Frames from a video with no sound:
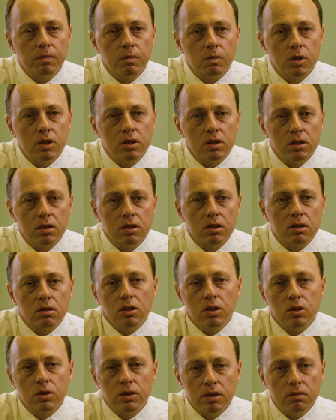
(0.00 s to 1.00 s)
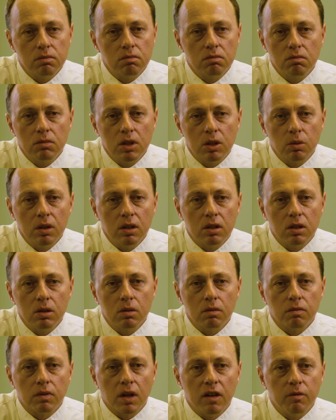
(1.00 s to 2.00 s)
which is usually between 2
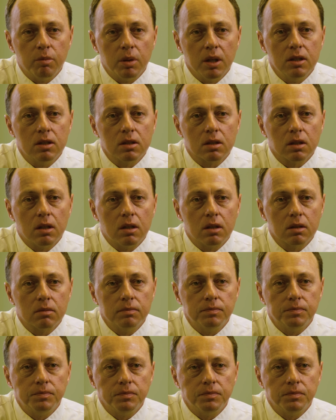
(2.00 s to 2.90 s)
and 5 pages long.